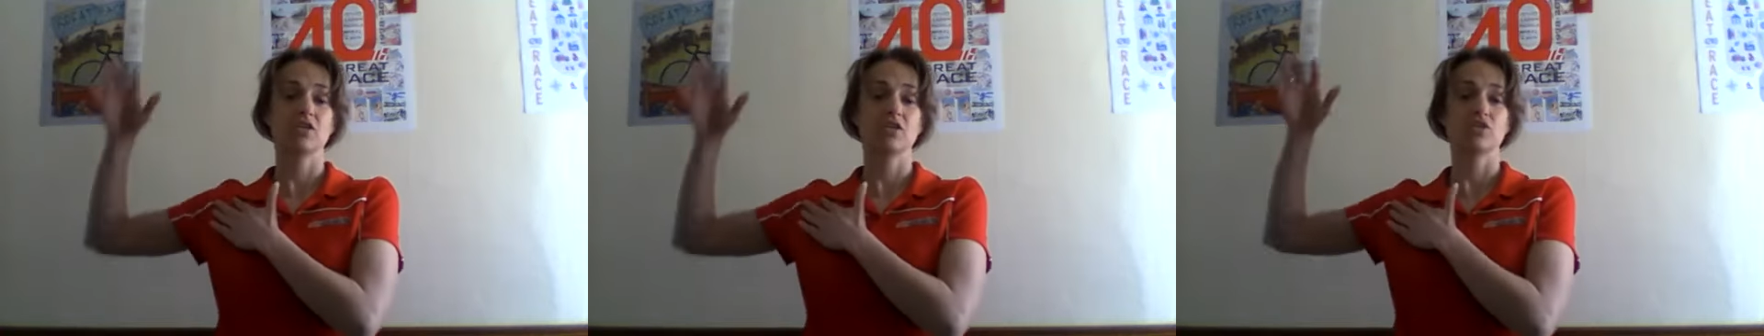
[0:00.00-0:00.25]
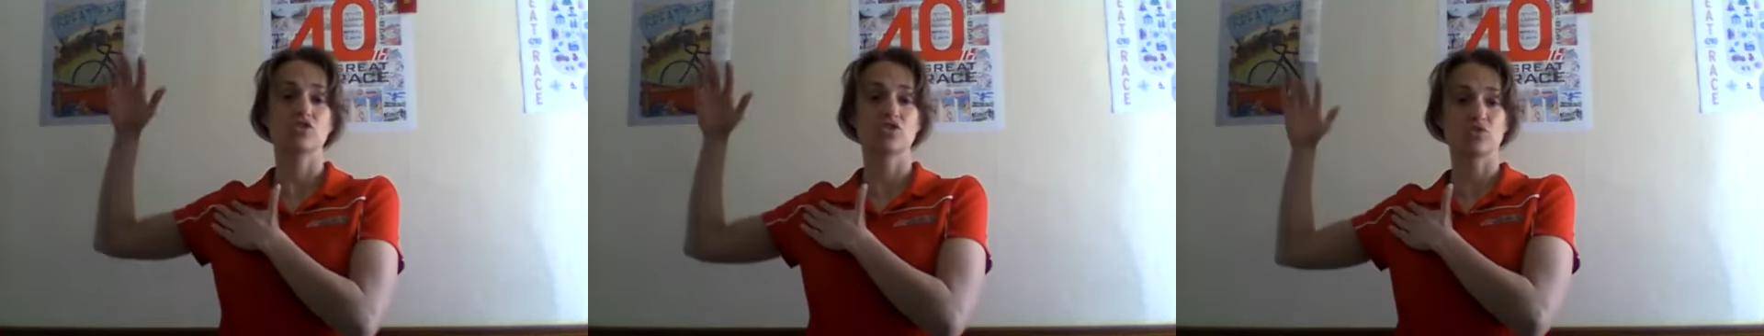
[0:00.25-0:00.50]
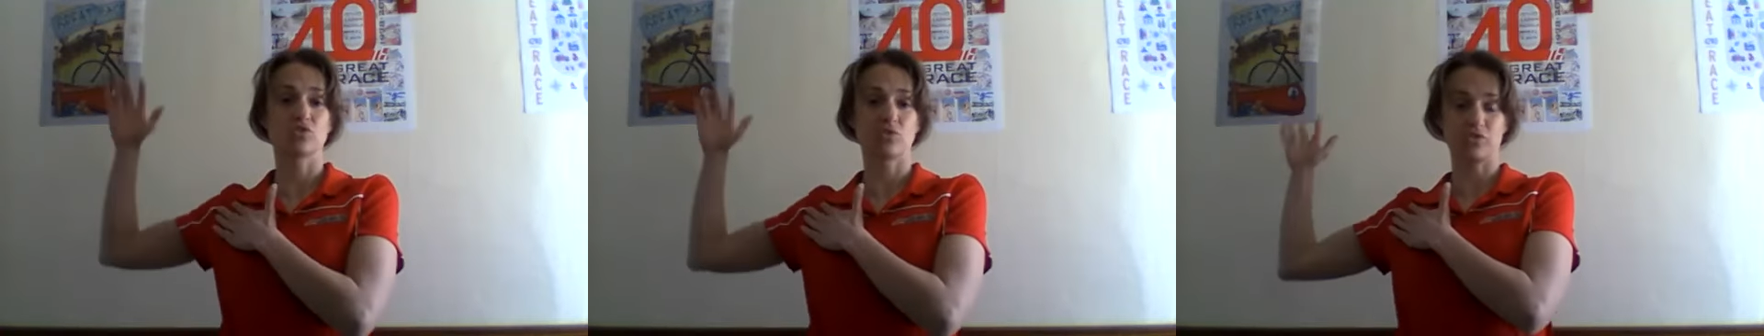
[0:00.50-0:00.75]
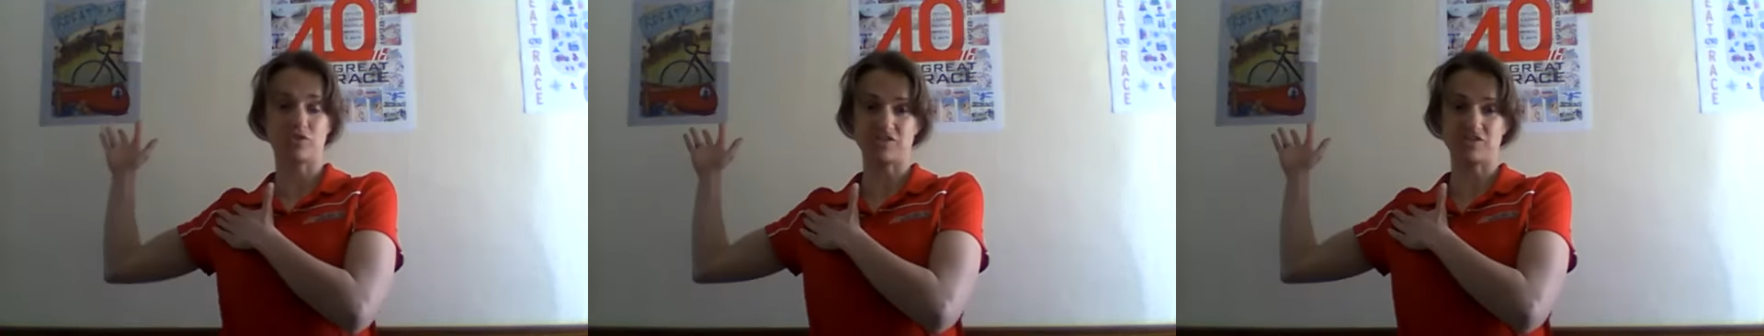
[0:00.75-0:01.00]
shoulder
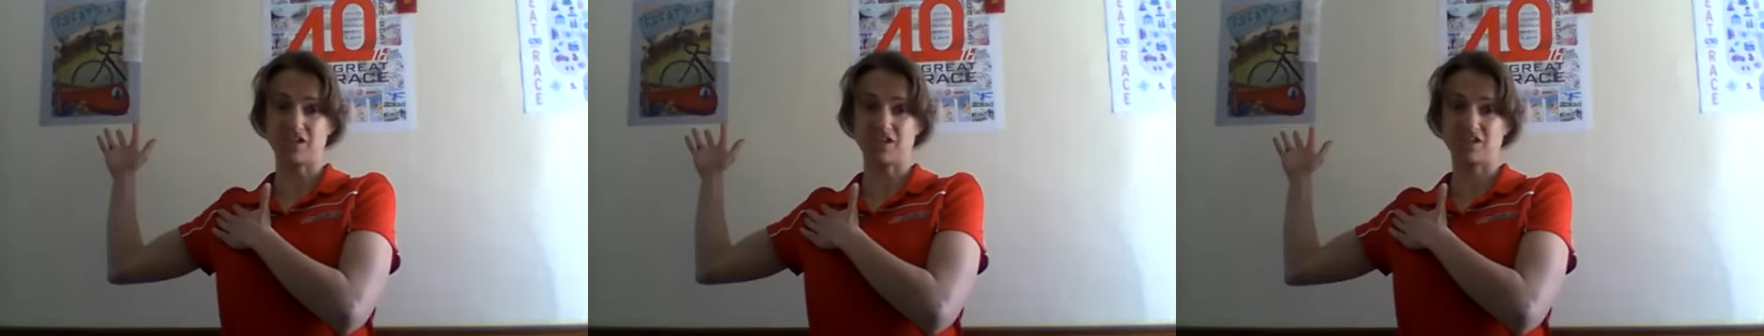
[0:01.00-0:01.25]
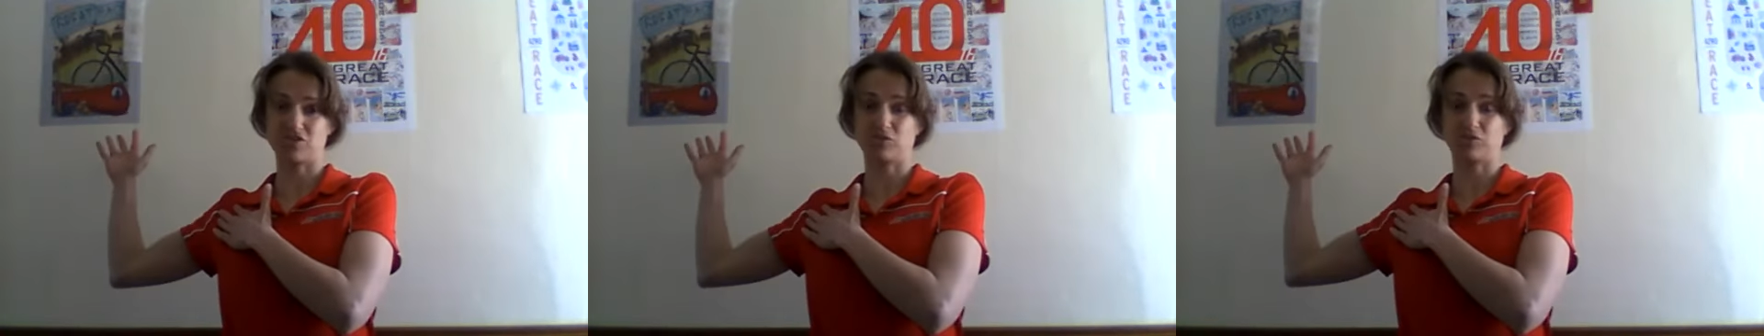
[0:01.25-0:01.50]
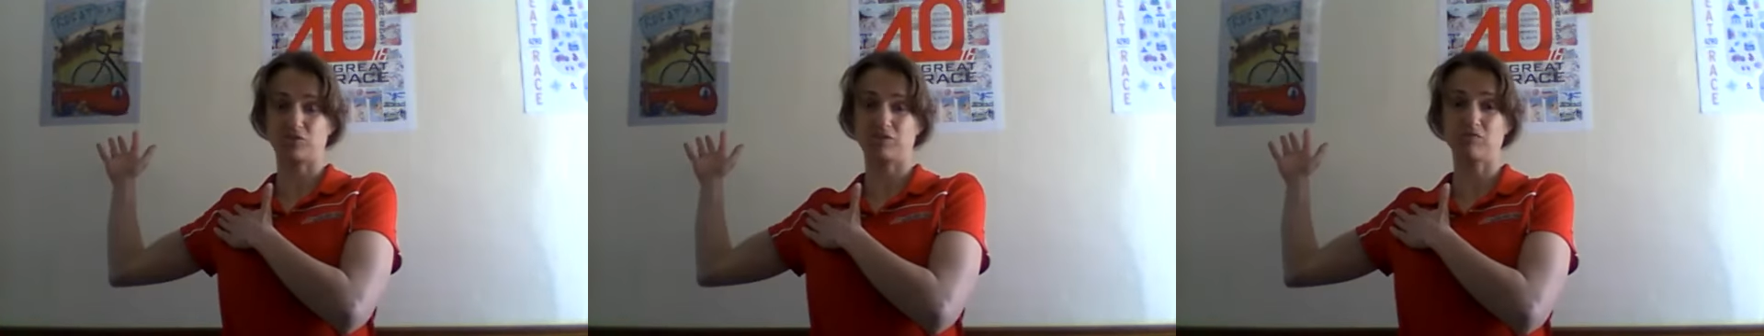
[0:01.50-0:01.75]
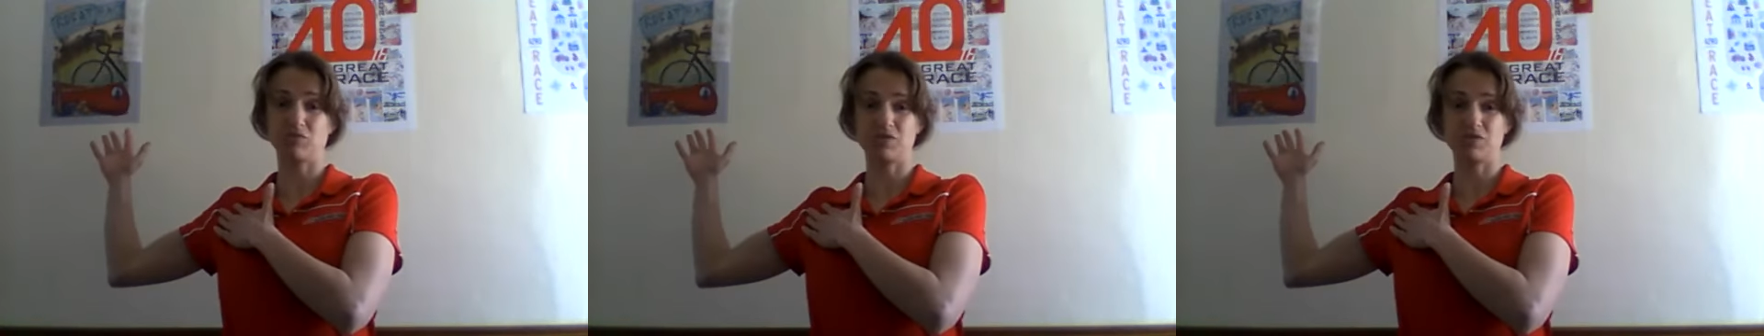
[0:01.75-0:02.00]
doesn't externally
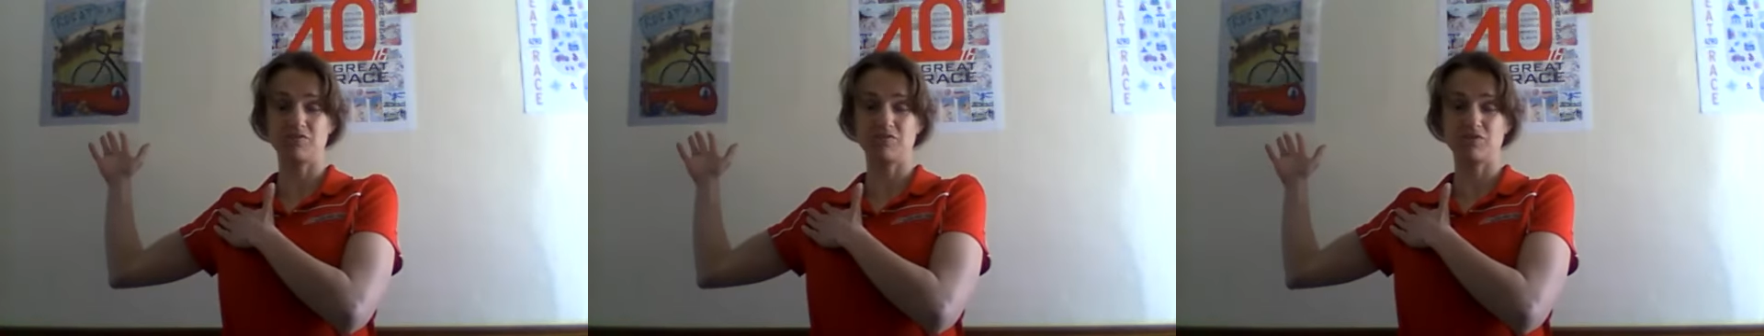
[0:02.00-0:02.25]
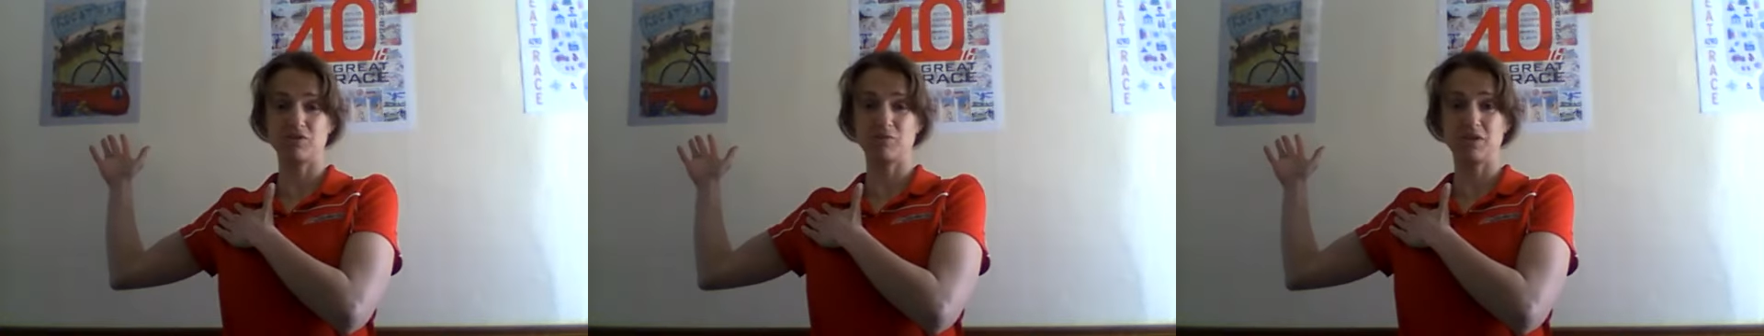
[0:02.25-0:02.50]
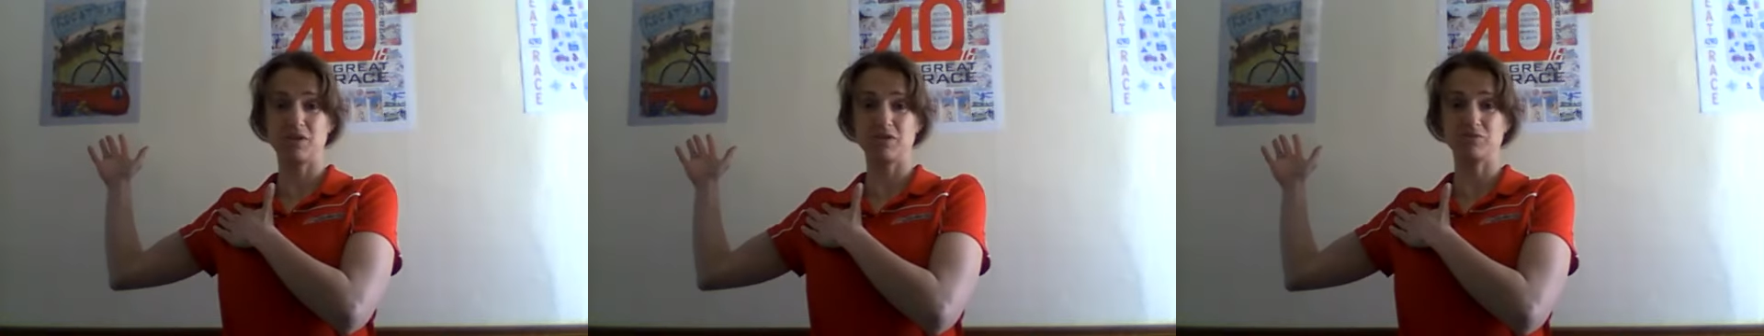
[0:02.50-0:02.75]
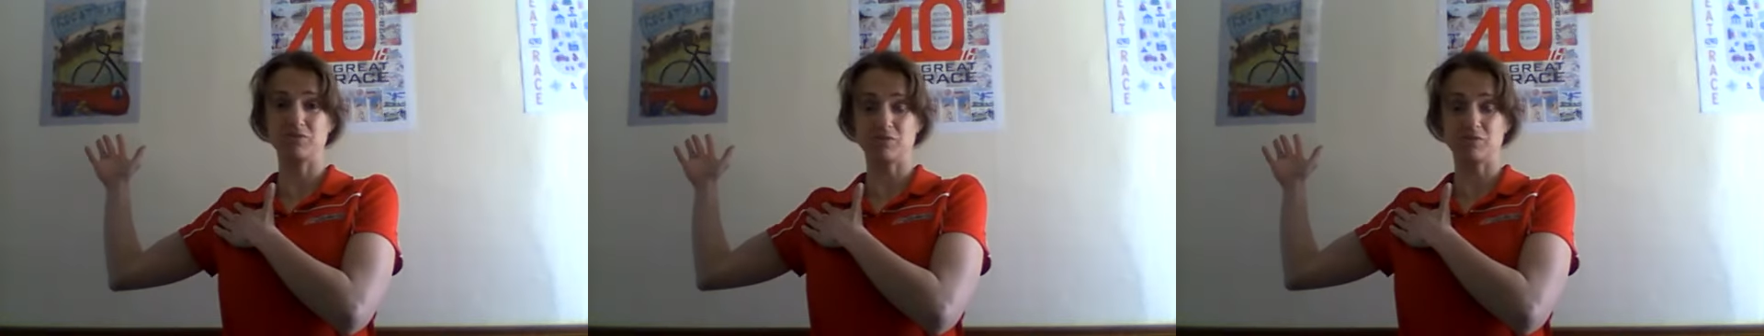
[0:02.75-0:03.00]
rotate very
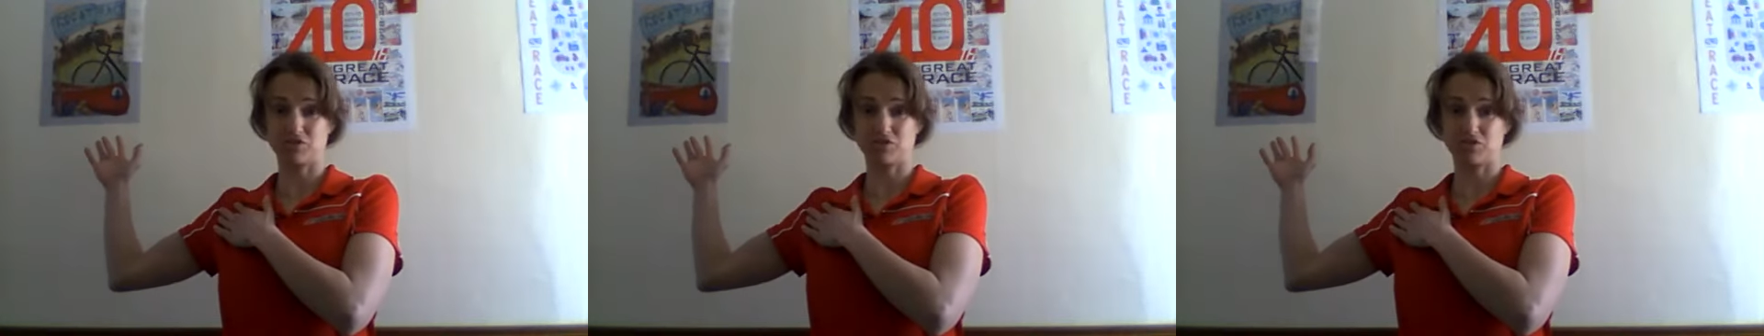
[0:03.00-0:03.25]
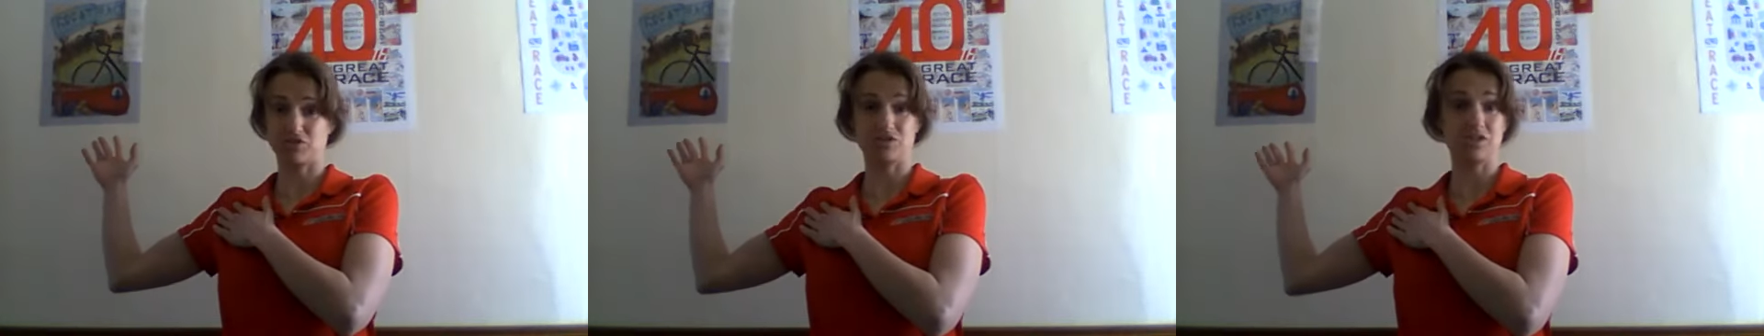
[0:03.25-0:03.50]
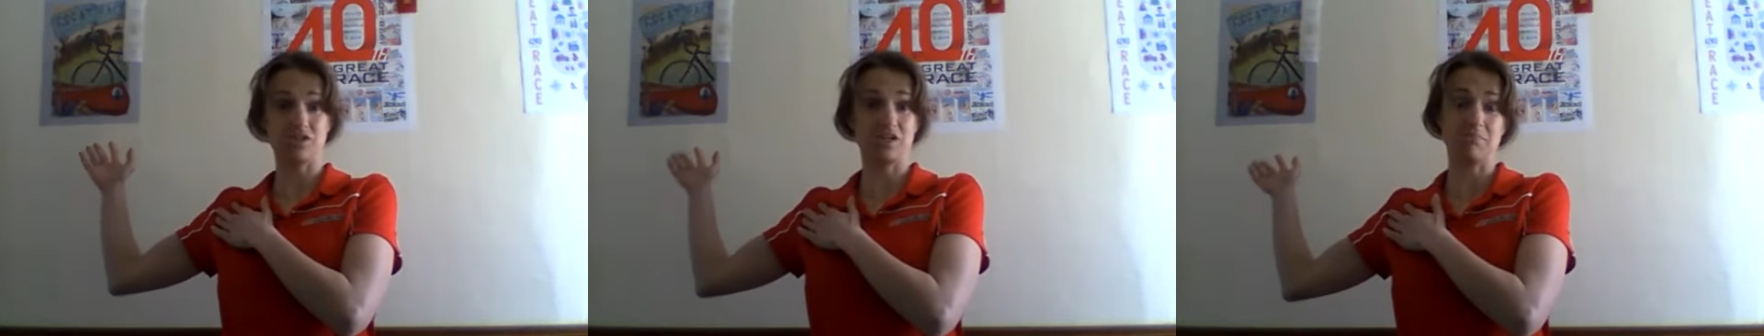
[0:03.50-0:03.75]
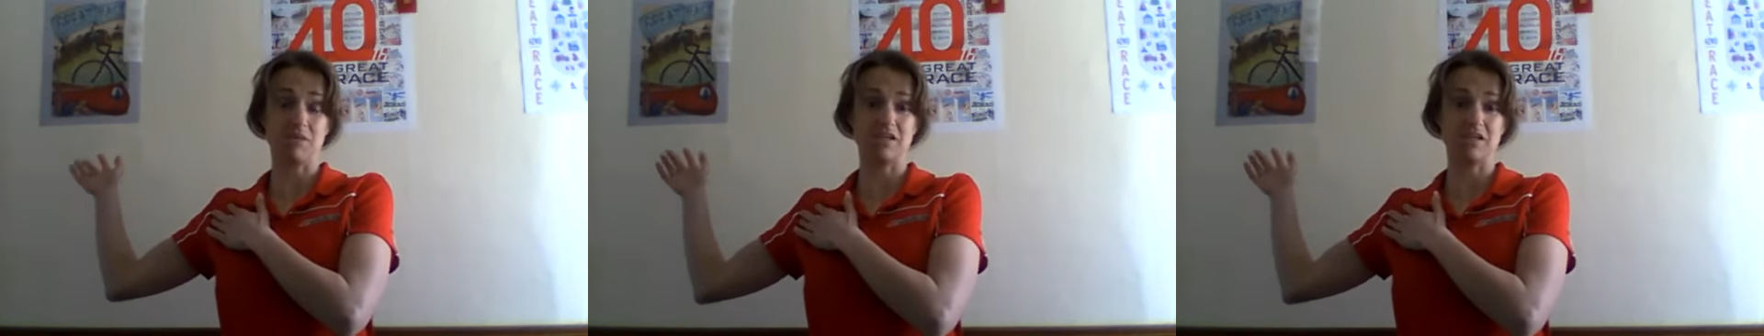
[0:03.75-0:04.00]
well, which it
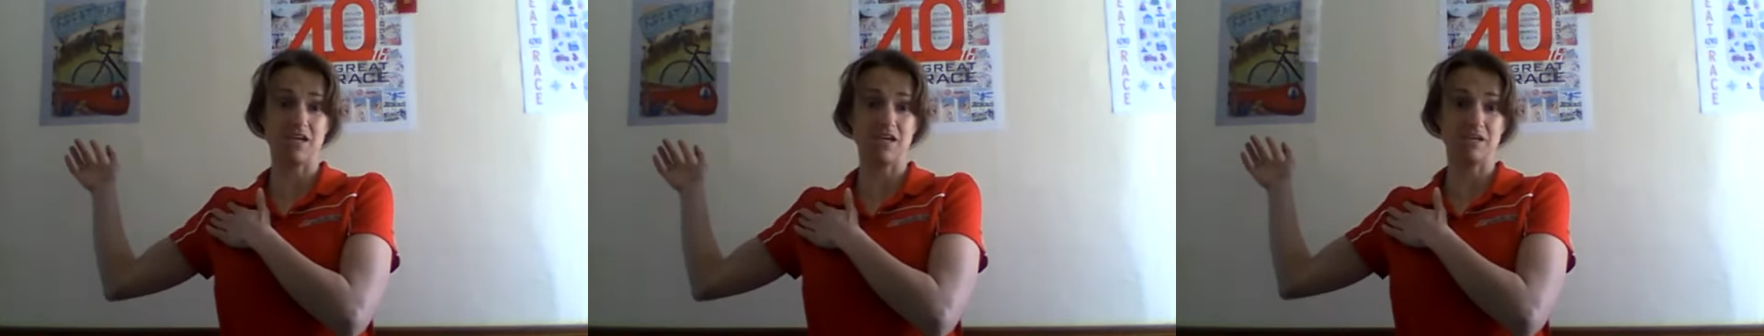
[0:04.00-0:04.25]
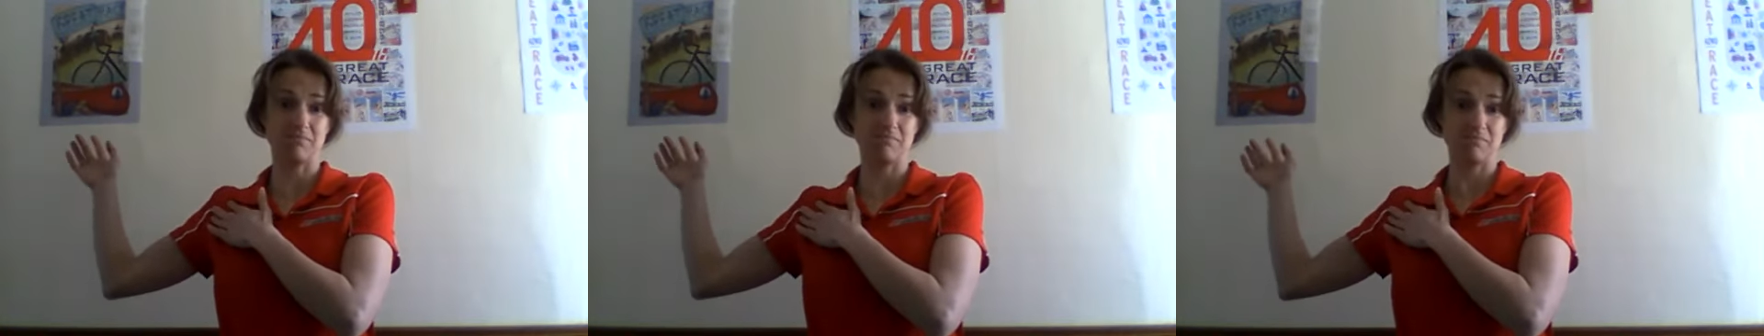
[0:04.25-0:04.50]
might not,